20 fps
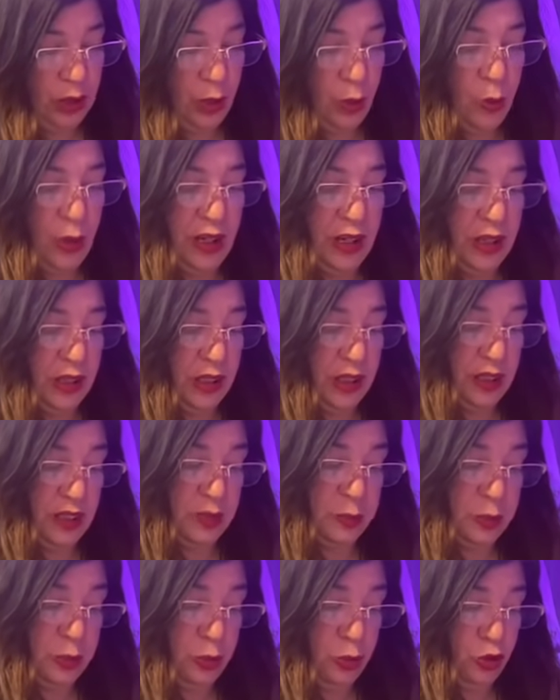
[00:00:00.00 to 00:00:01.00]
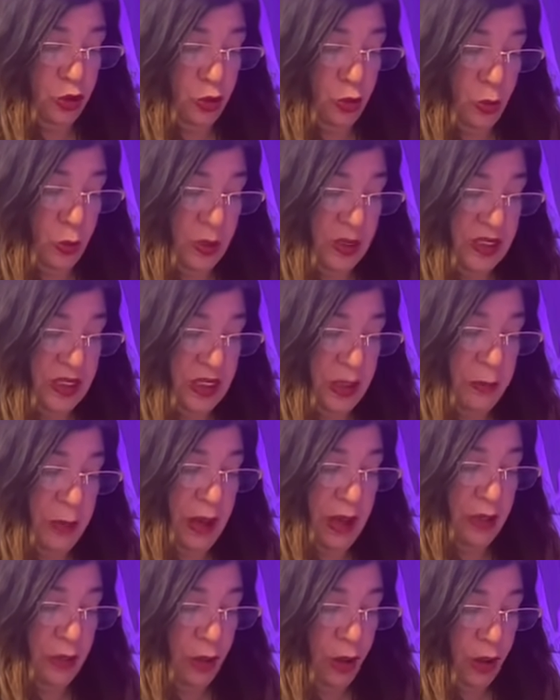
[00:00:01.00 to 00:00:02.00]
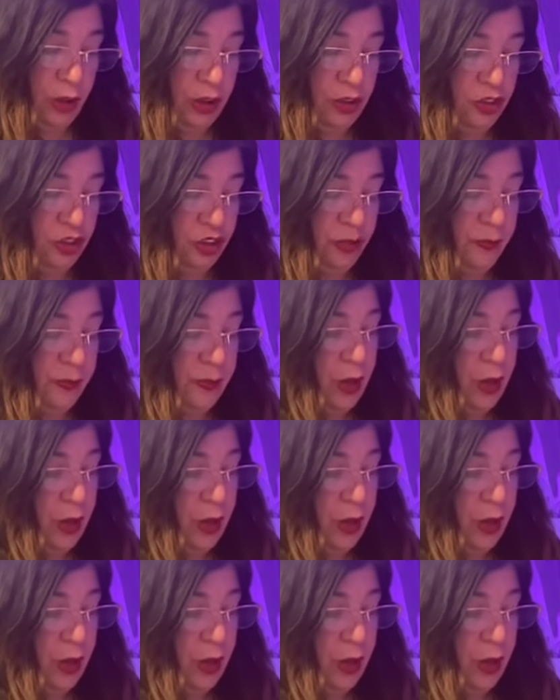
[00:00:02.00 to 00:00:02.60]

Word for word: awakening spiritual wisdom and knowledge,